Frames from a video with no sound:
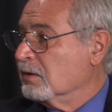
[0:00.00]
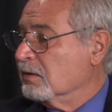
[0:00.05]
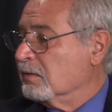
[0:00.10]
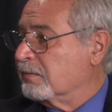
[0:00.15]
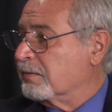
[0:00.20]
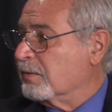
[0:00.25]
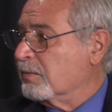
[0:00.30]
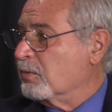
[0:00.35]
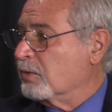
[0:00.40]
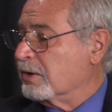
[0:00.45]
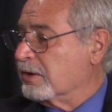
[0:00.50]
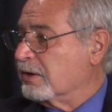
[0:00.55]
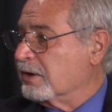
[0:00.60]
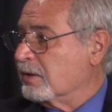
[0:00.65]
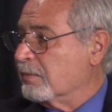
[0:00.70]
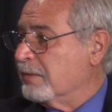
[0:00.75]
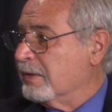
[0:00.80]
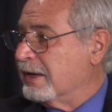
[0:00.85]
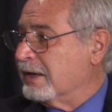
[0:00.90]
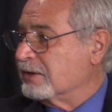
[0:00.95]
from wearing
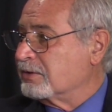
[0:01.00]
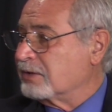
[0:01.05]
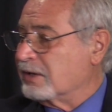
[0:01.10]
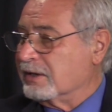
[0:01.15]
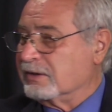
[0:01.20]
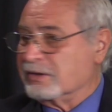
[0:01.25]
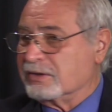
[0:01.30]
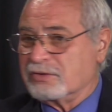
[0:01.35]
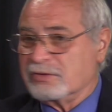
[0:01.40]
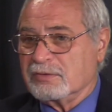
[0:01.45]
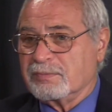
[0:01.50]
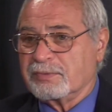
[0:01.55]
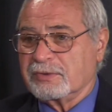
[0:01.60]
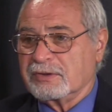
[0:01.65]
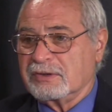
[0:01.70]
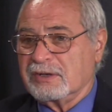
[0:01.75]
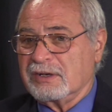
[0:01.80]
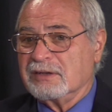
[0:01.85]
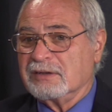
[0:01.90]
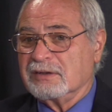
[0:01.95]
a mask, and the
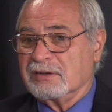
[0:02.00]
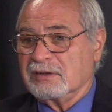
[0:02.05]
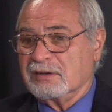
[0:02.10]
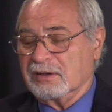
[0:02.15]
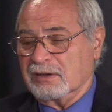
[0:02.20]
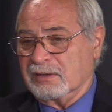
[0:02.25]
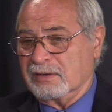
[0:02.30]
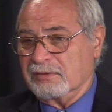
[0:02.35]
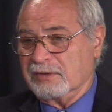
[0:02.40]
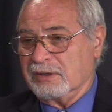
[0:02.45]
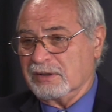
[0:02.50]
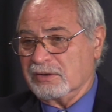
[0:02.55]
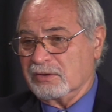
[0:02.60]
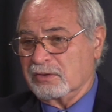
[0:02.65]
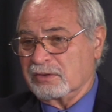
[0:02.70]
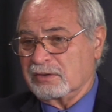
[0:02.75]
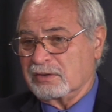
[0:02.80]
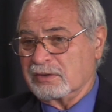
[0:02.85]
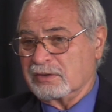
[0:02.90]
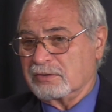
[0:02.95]
superintendent of the
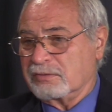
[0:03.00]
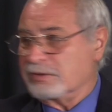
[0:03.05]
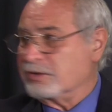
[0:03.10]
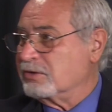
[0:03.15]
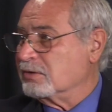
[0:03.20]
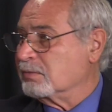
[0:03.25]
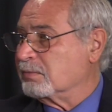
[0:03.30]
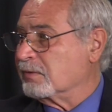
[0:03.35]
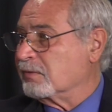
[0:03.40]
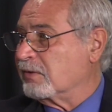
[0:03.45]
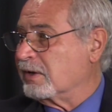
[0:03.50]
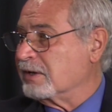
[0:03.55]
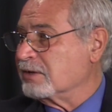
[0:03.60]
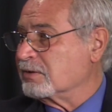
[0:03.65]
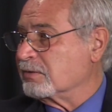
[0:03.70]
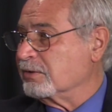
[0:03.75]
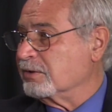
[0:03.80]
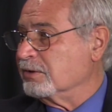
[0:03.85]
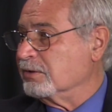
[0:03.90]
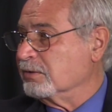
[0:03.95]
North Country
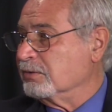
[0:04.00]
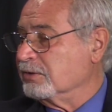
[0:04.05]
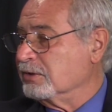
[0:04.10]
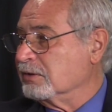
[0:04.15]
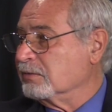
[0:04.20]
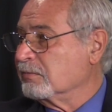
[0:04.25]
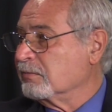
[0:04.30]
Supervisory Union